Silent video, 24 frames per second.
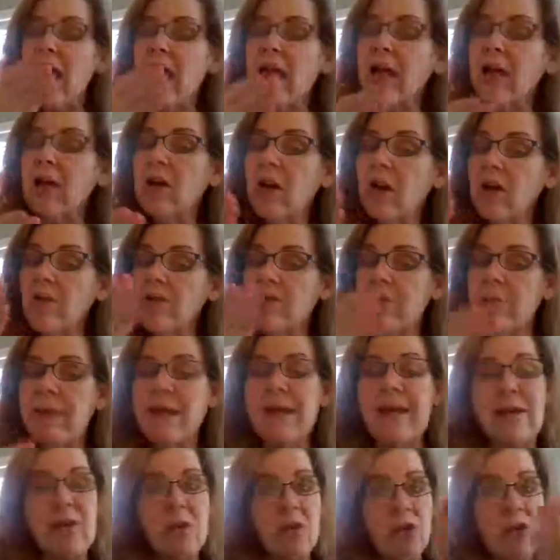It can also
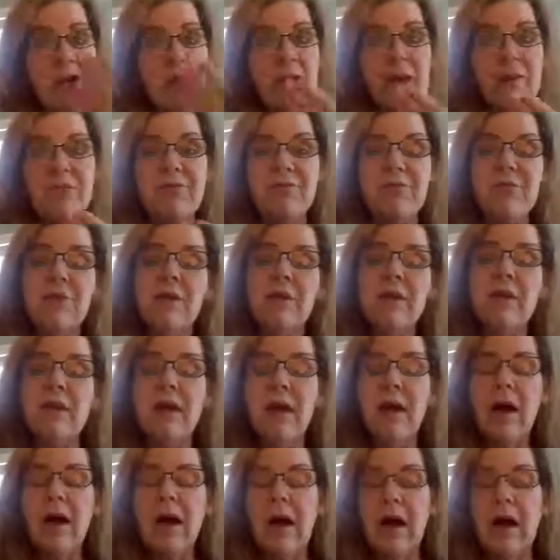be ingested
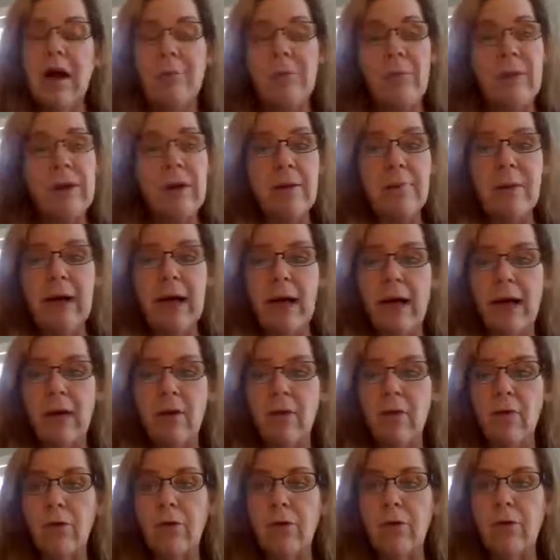when a
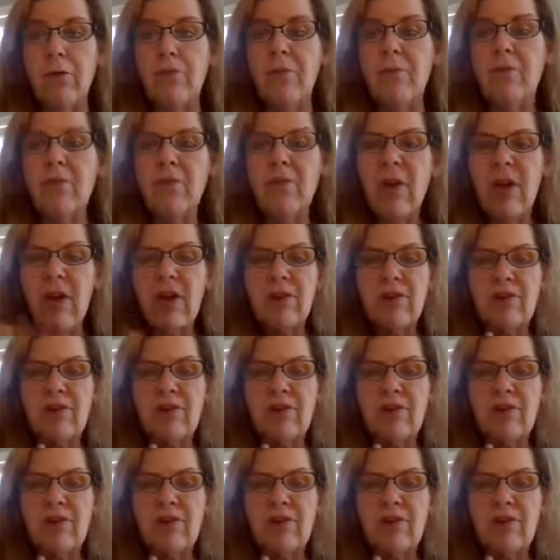pet grooms.